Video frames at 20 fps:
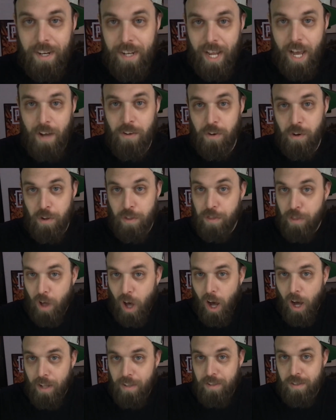down your
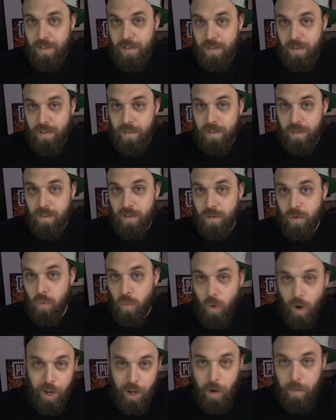thoughts
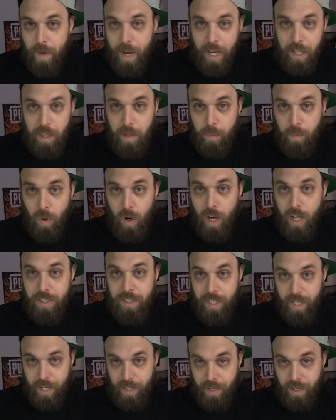while you're making the
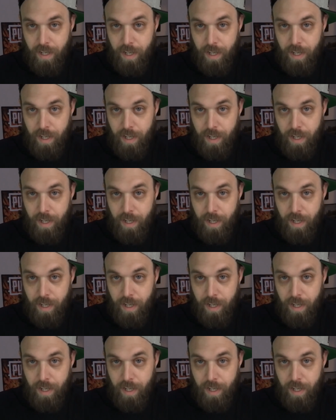project.